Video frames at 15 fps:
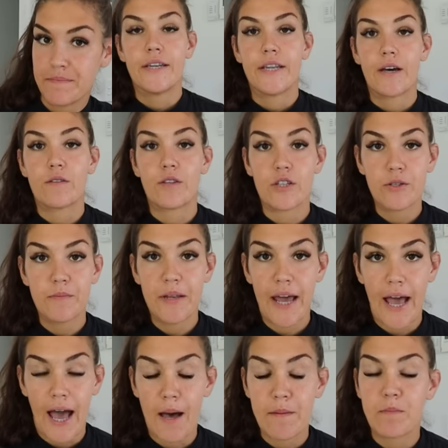Now, the Lumen
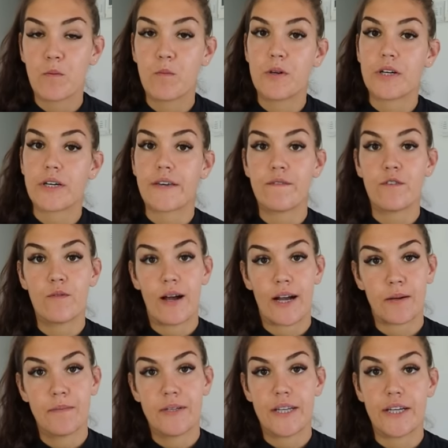app will give you
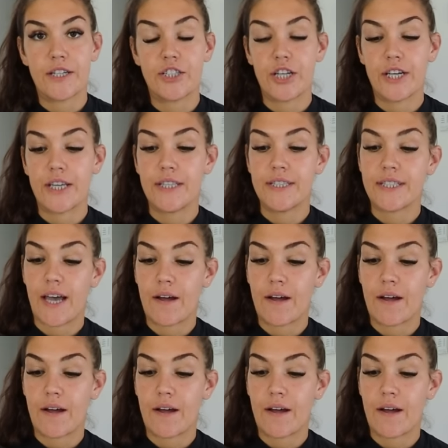recommendations